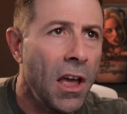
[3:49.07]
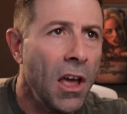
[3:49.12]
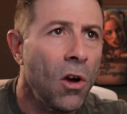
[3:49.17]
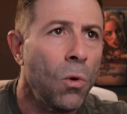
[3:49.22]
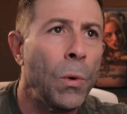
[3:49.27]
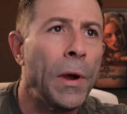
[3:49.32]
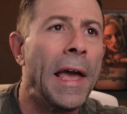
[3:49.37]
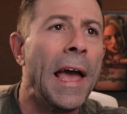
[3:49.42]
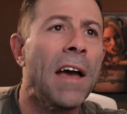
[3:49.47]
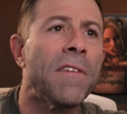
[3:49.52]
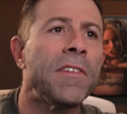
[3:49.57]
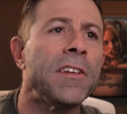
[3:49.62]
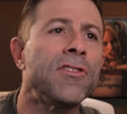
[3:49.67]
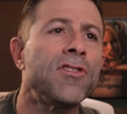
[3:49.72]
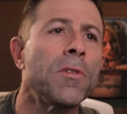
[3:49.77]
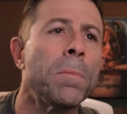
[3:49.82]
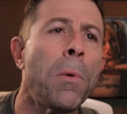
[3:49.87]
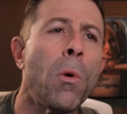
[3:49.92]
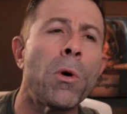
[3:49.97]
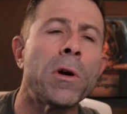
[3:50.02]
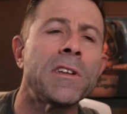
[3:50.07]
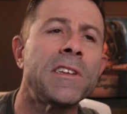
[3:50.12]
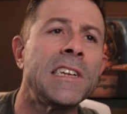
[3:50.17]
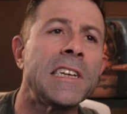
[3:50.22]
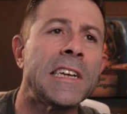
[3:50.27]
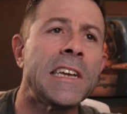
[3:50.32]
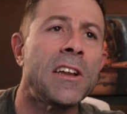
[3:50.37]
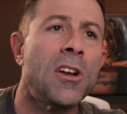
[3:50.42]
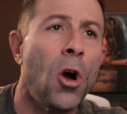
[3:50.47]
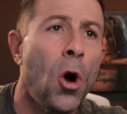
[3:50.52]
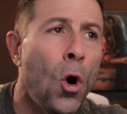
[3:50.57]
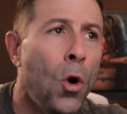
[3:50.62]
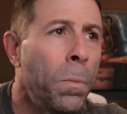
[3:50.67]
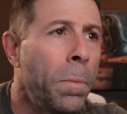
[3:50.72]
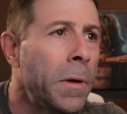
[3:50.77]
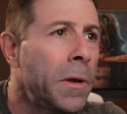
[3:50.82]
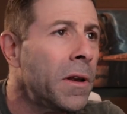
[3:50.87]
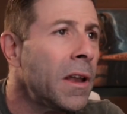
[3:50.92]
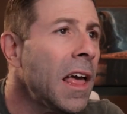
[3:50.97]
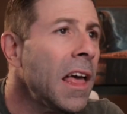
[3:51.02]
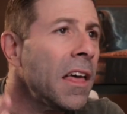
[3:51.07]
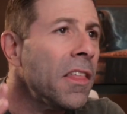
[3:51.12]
We have a support ticket open.